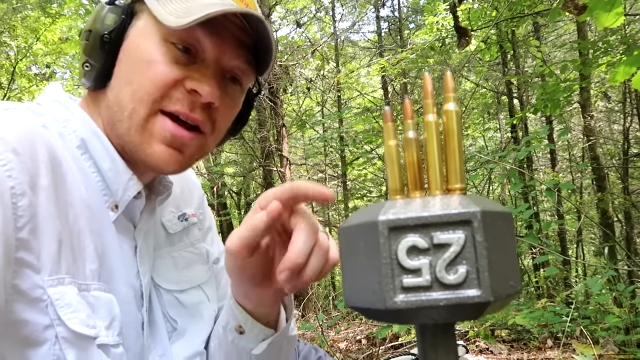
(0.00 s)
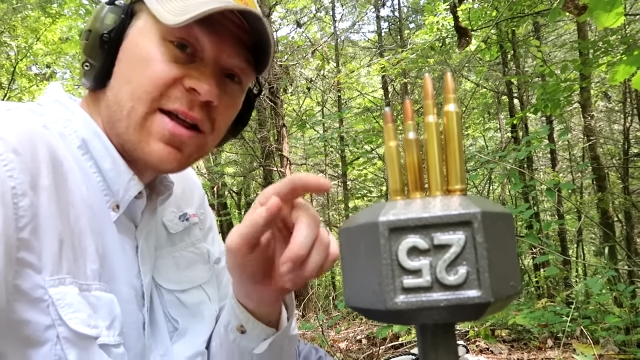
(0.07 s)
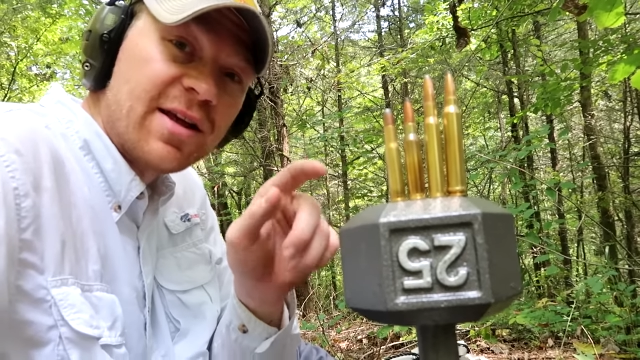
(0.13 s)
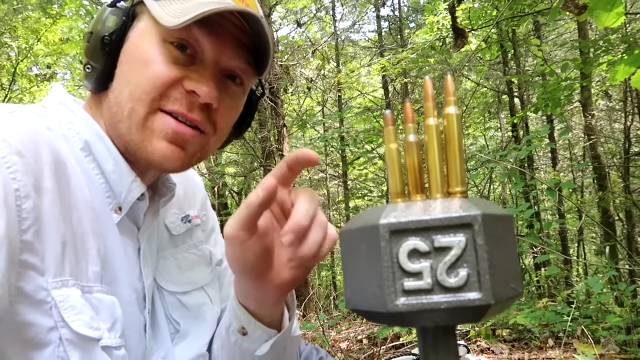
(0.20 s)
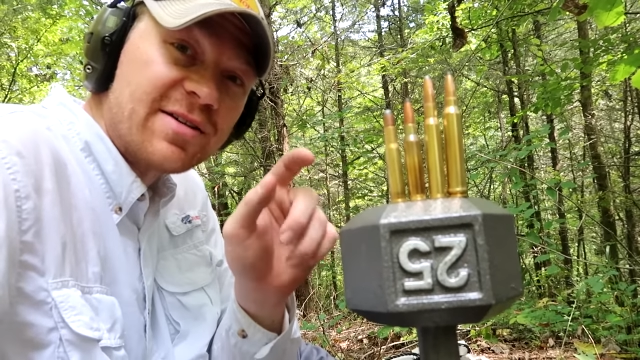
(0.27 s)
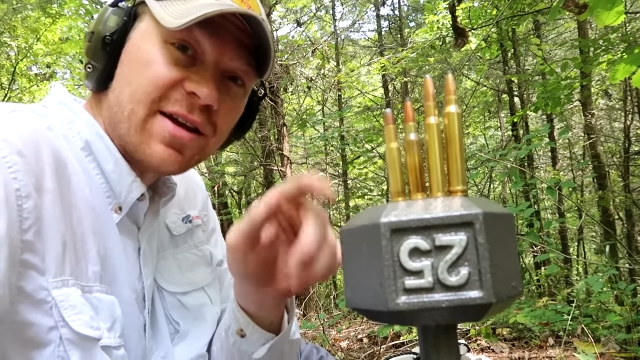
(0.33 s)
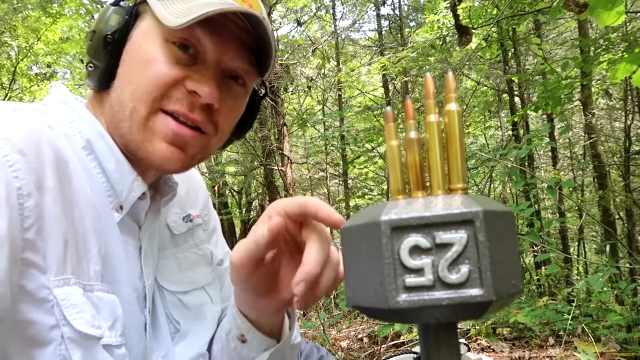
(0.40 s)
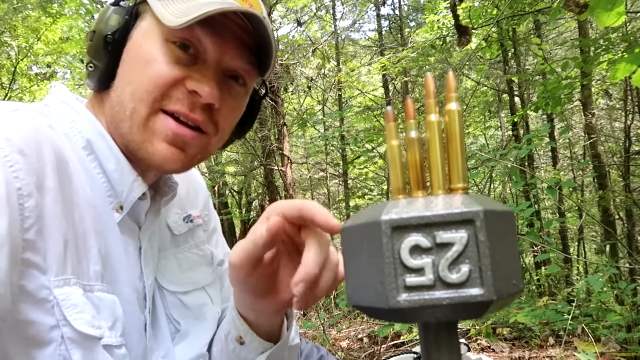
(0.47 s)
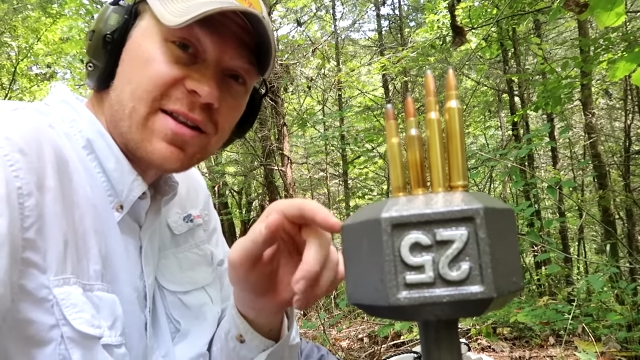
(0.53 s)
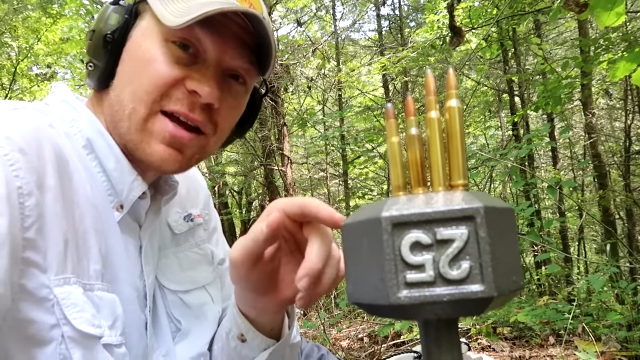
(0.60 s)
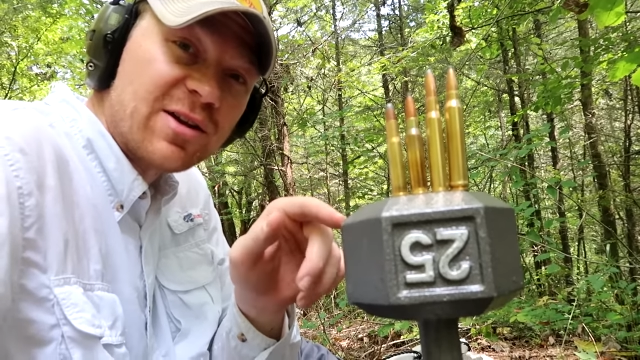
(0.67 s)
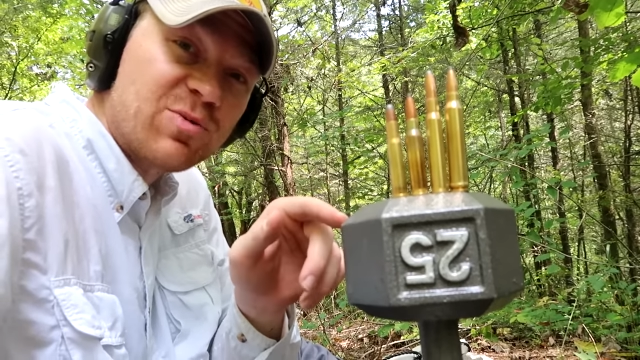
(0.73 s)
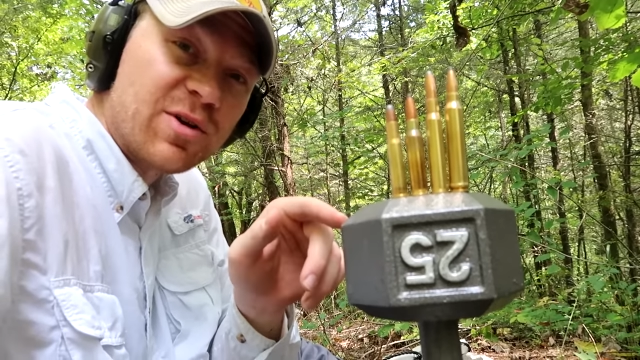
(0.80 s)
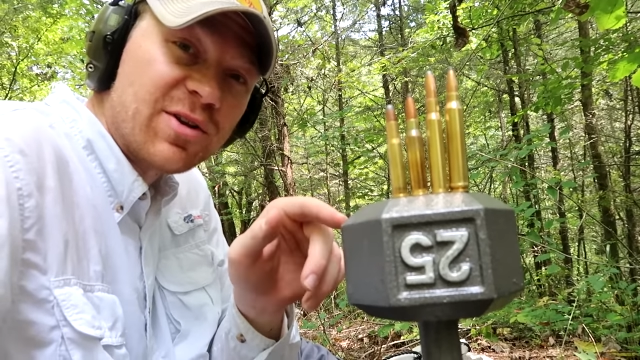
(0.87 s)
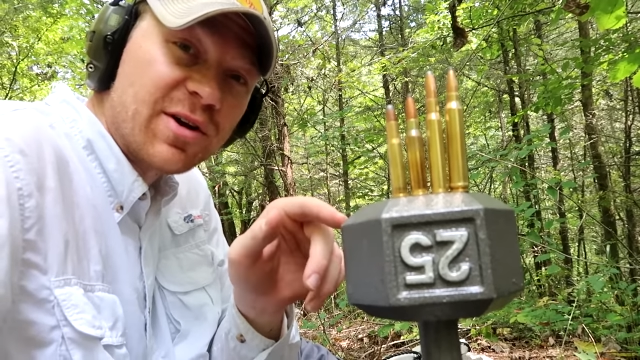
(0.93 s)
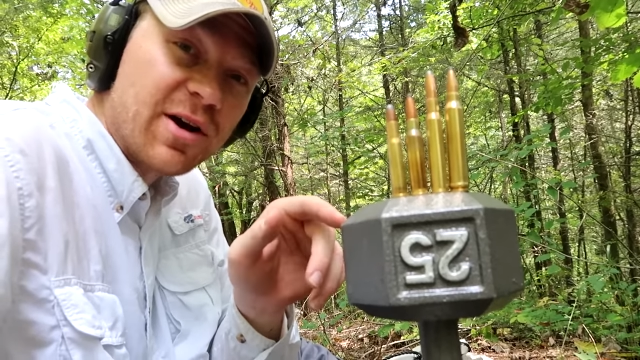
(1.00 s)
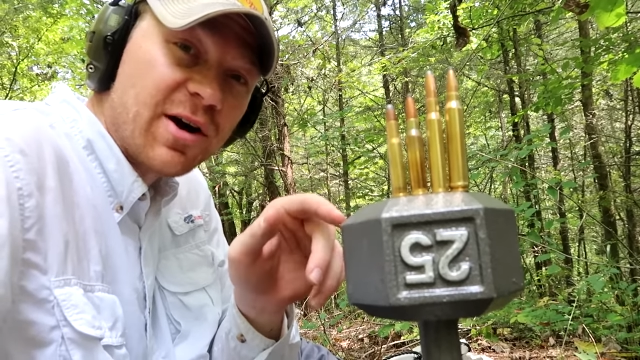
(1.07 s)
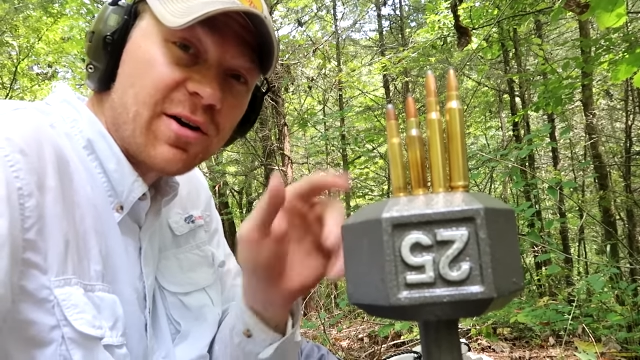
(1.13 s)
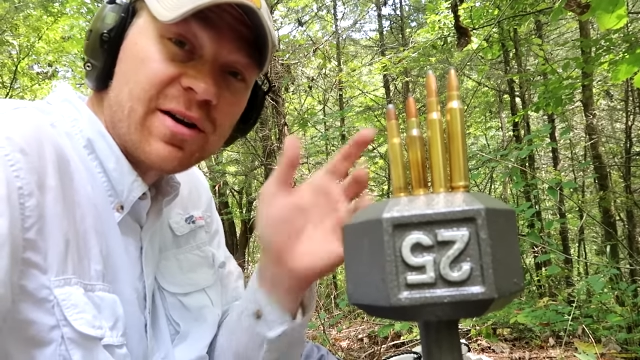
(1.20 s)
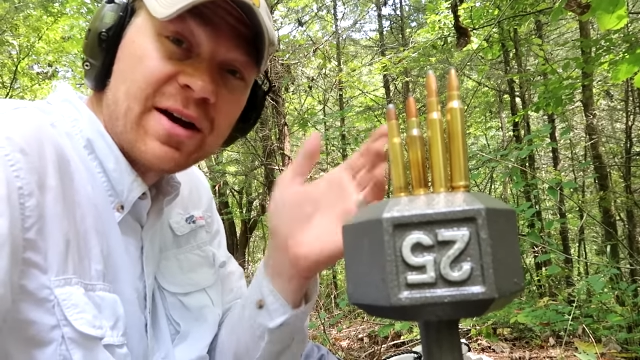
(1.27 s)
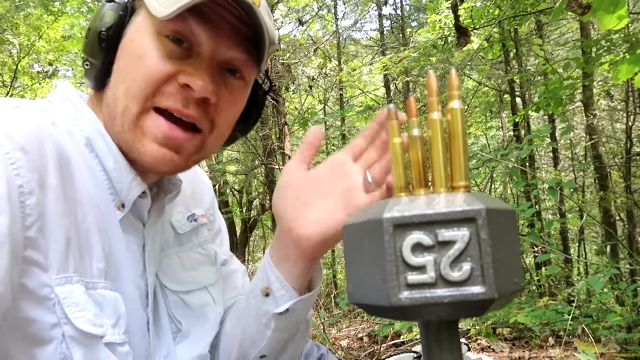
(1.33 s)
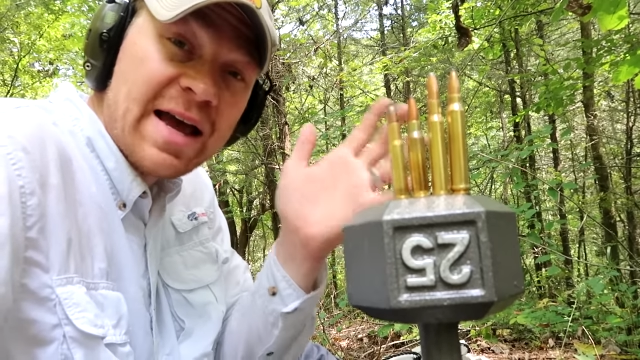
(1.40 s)
At least I think that's what they're
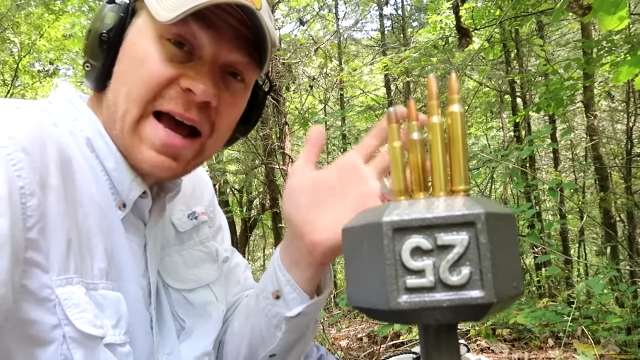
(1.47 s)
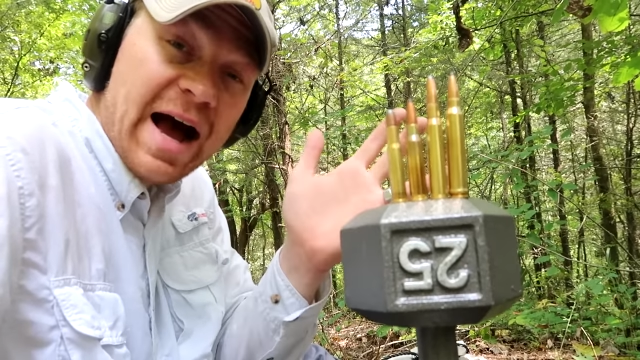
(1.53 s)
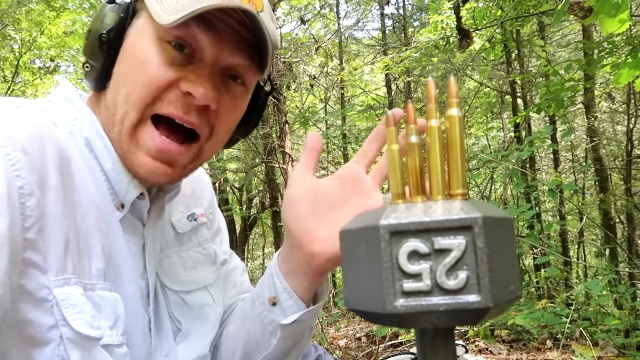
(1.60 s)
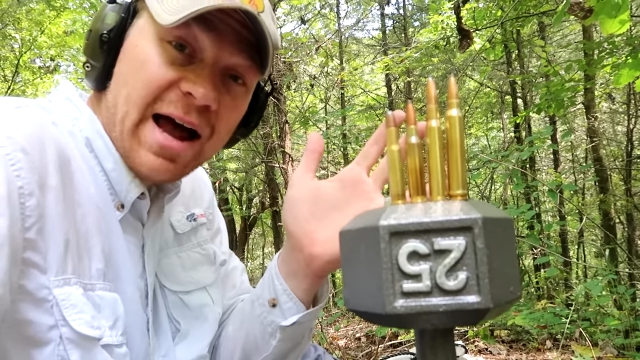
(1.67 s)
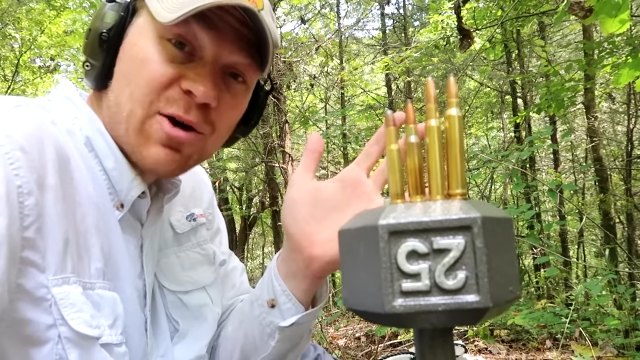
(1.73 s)
called. I